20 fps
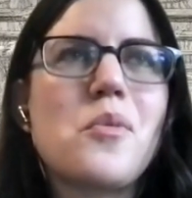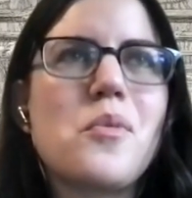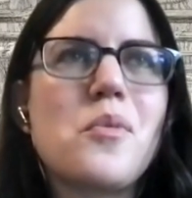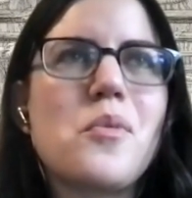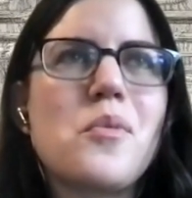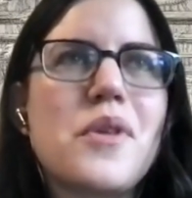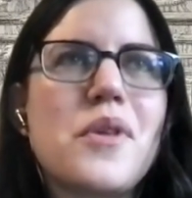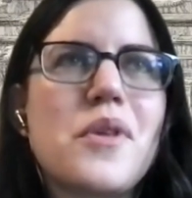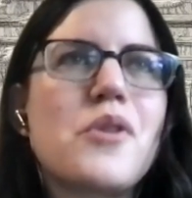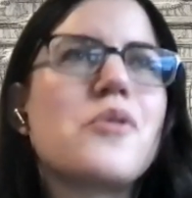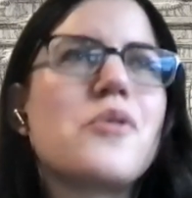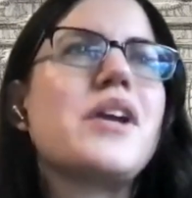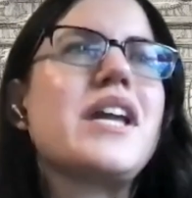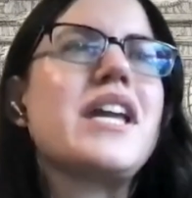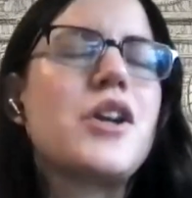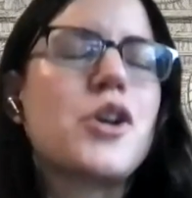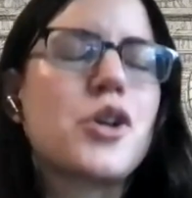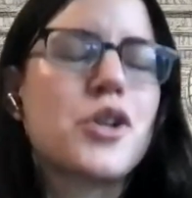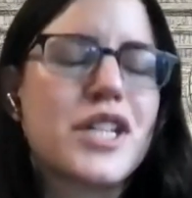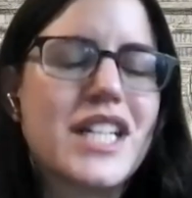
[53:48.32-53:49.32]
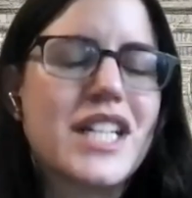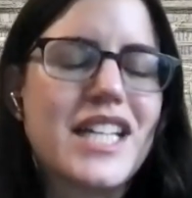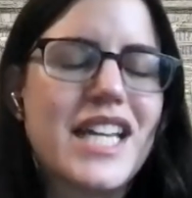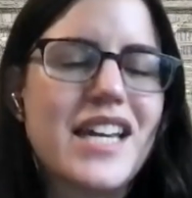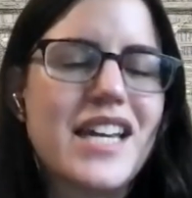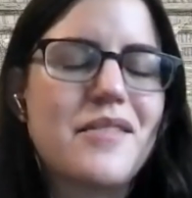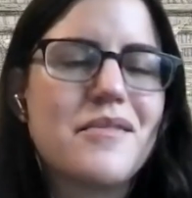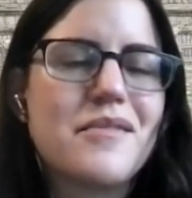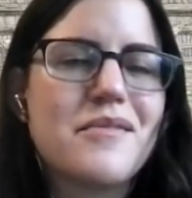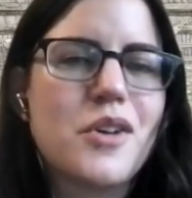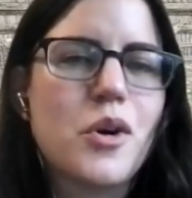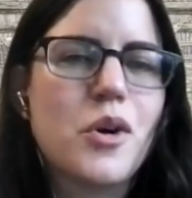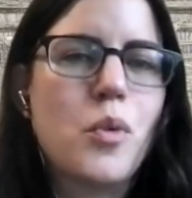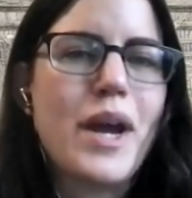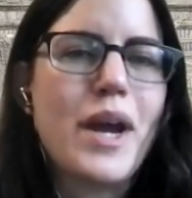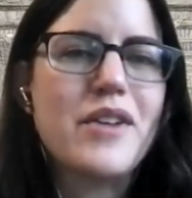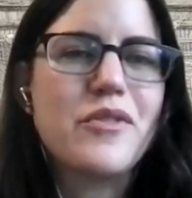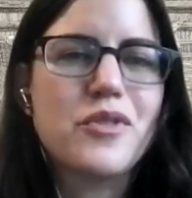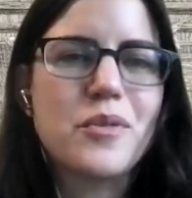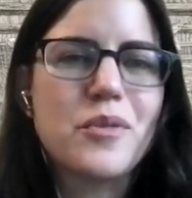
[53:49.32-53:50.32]
they're eager to get
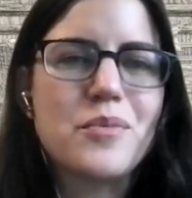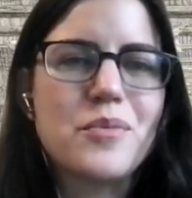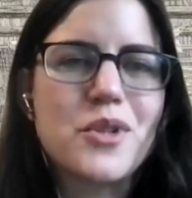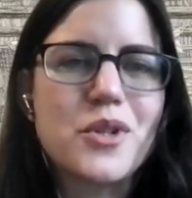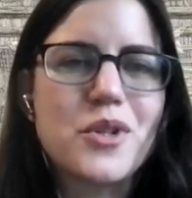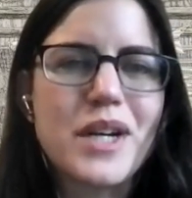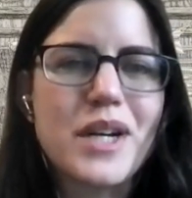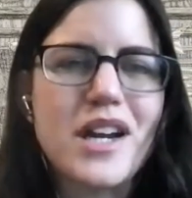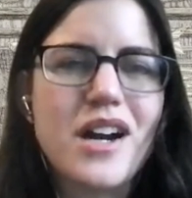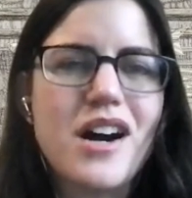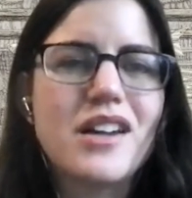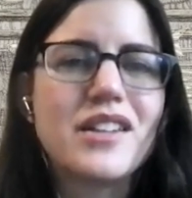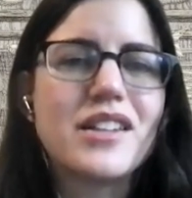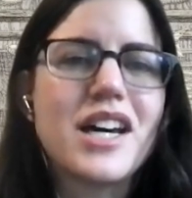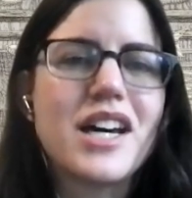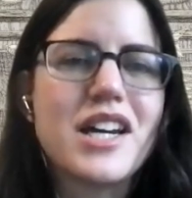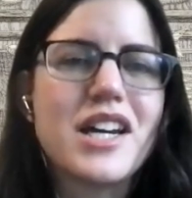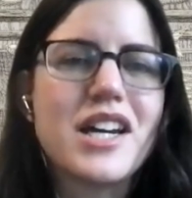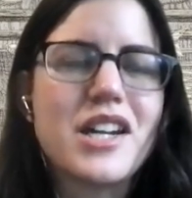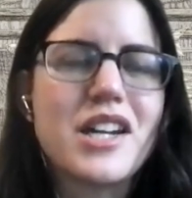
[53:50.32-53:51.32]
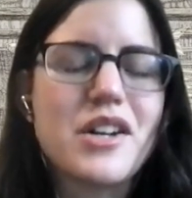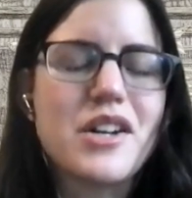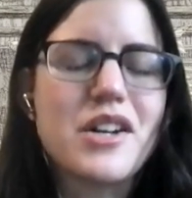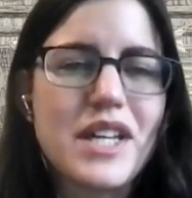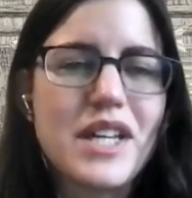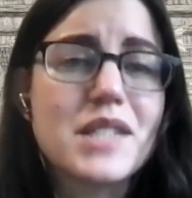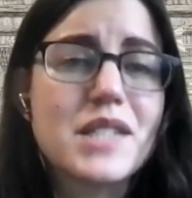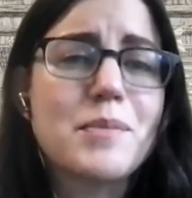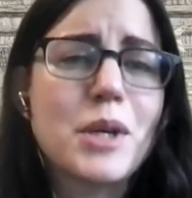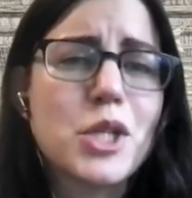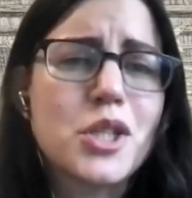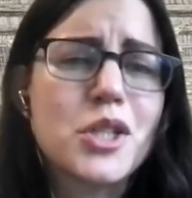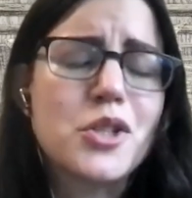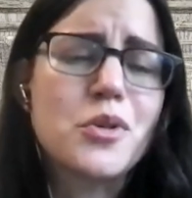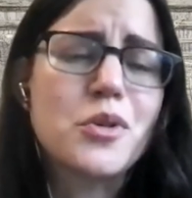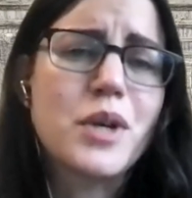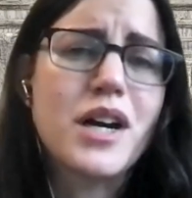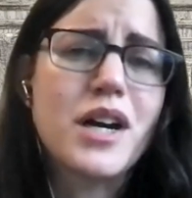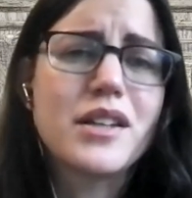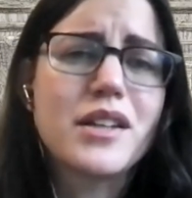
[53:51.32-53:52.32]
away from doing online events, especially
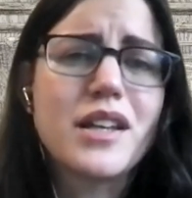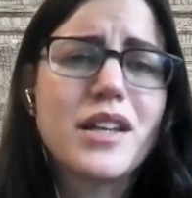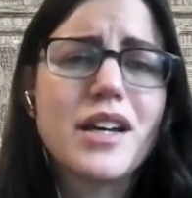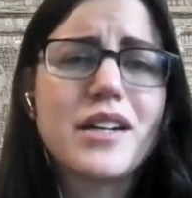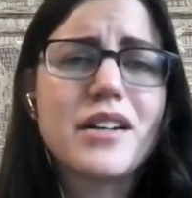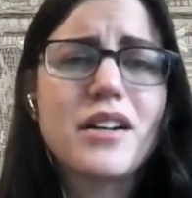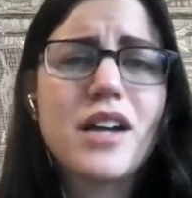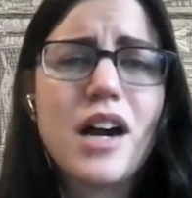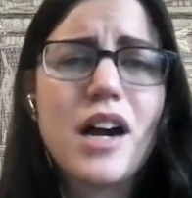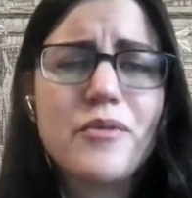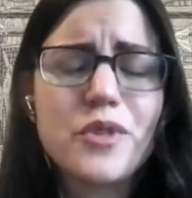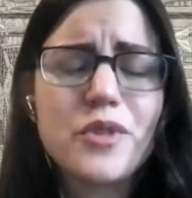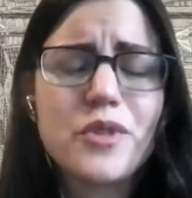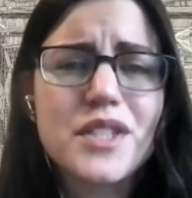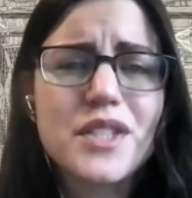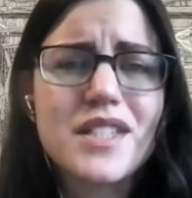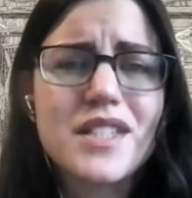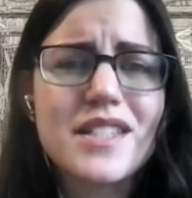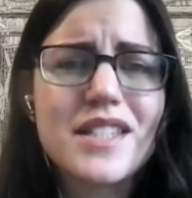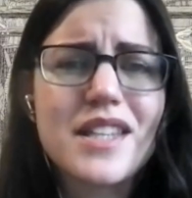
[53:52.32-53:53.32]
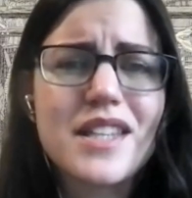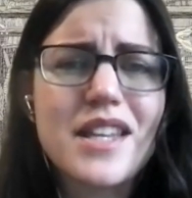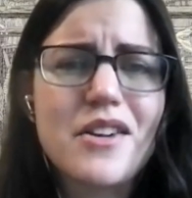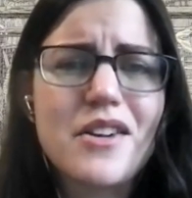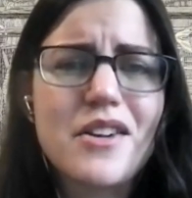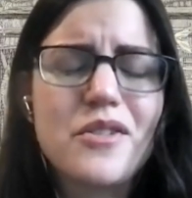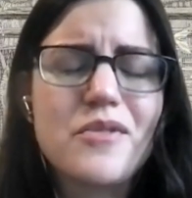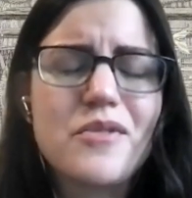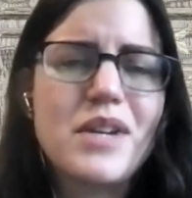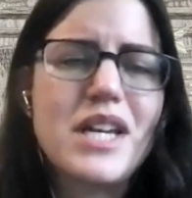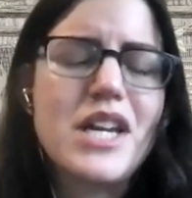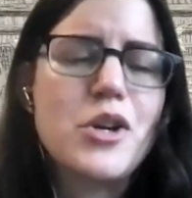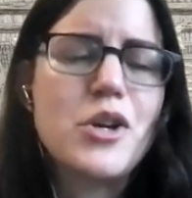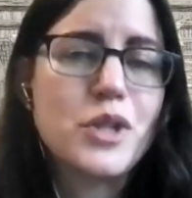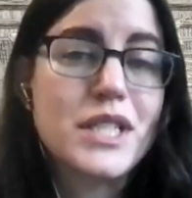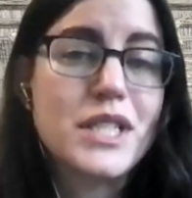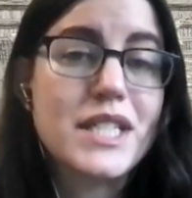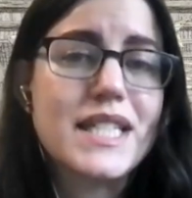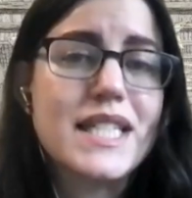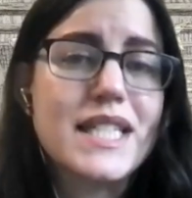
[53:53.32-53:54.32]
doing online conferences, and they're eager
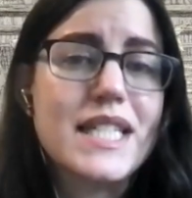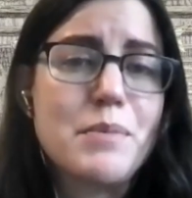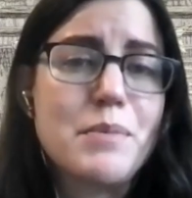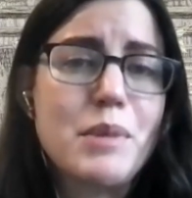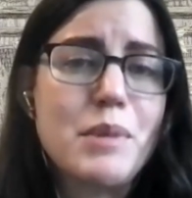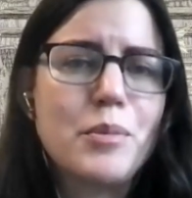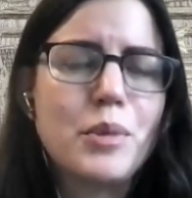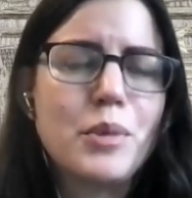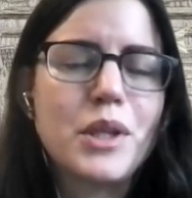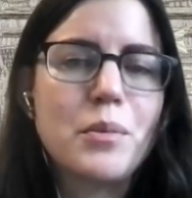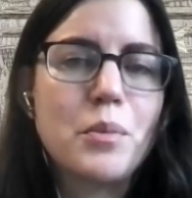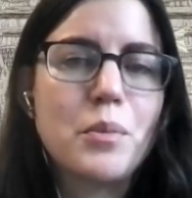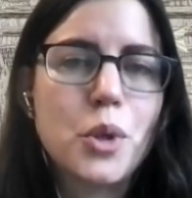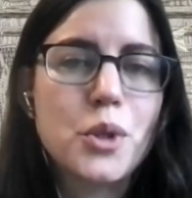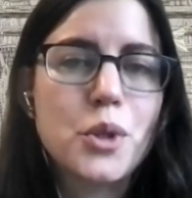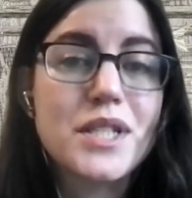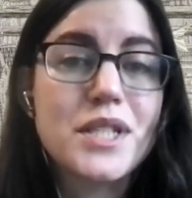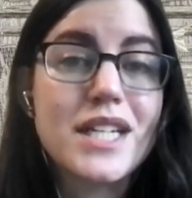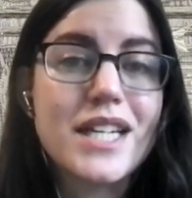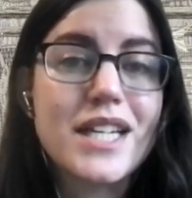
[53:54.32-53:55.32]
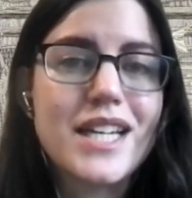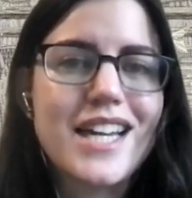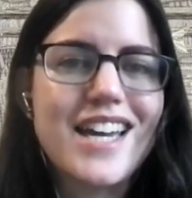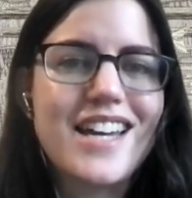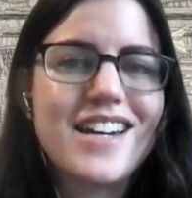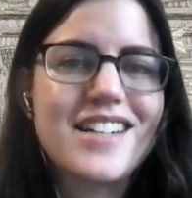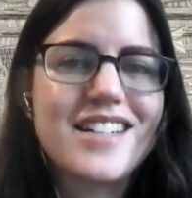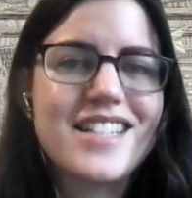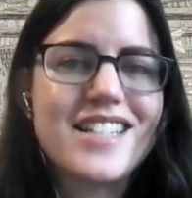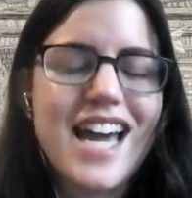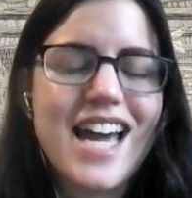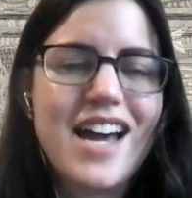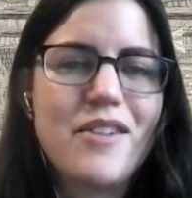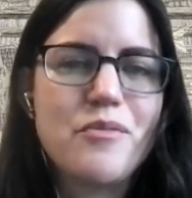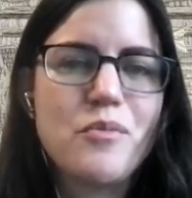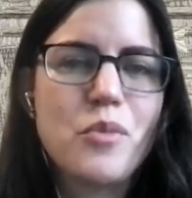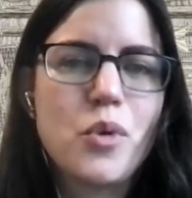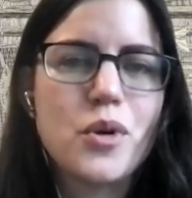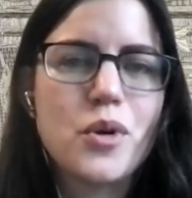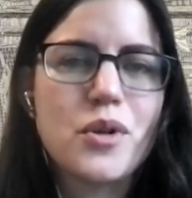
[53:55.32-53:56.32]
to see people in person again and to
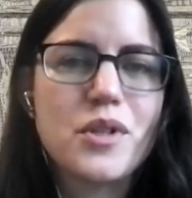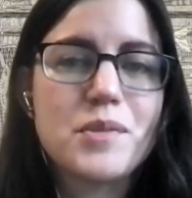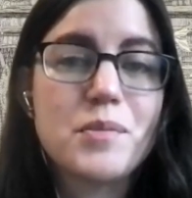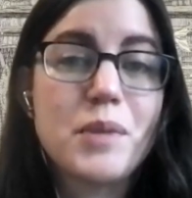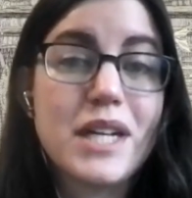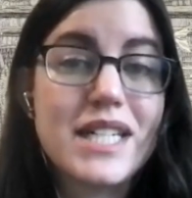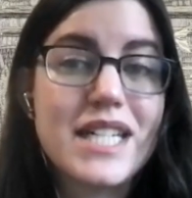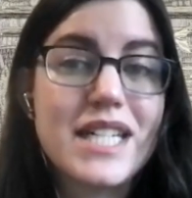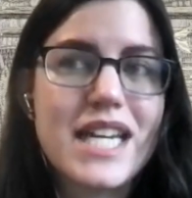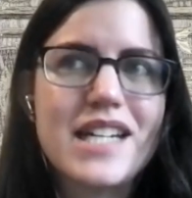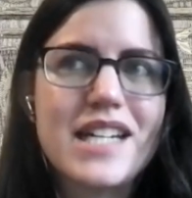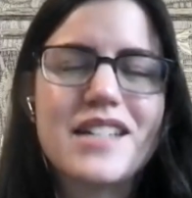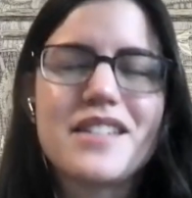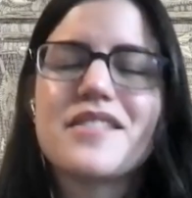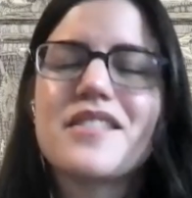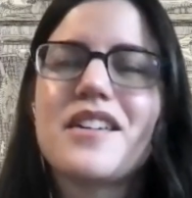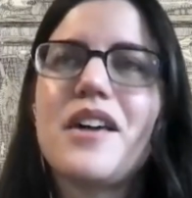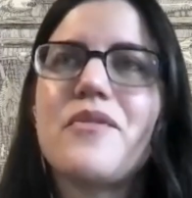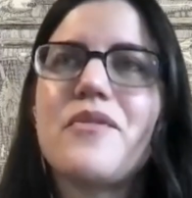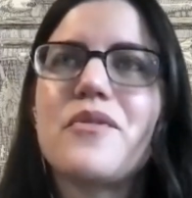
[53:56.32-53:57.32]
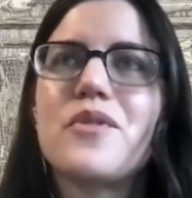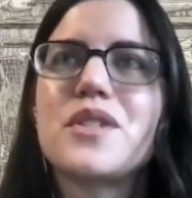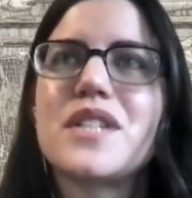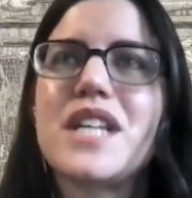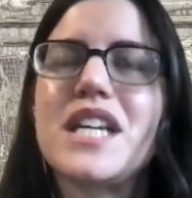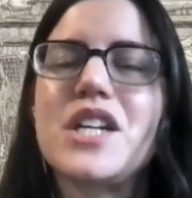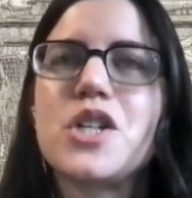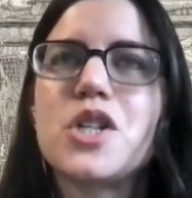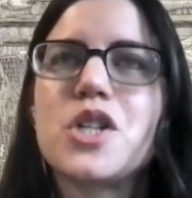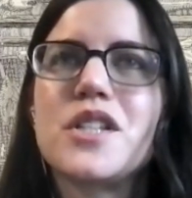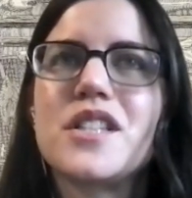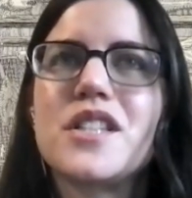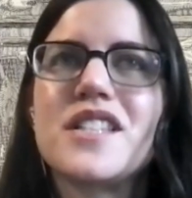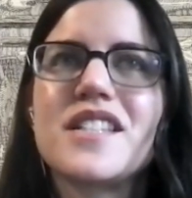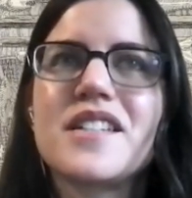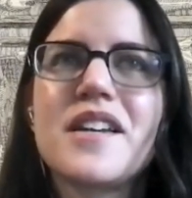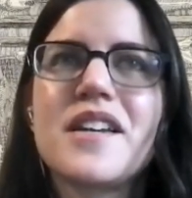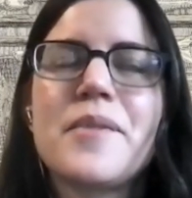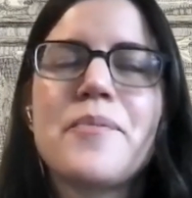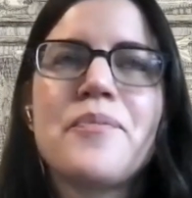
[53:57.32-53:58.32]
have more spontaneous conversations.